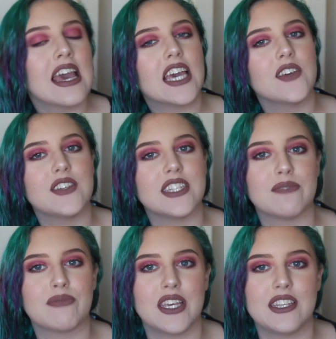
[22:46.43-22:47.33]
If you
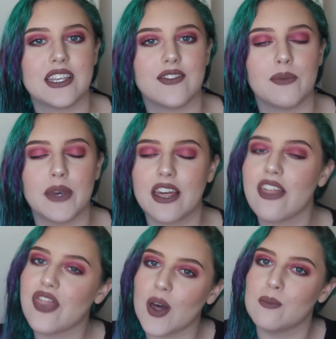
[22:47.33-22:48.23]
did, please give it a big
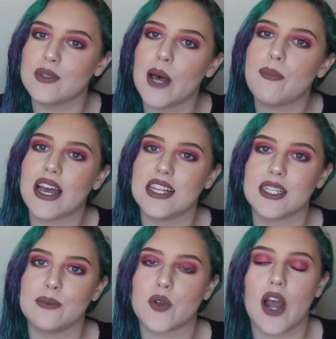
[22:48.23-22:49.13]
thumbs up and
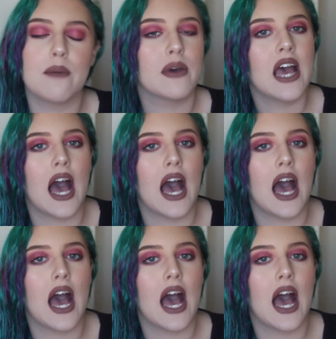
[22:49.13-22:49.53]
subscribe.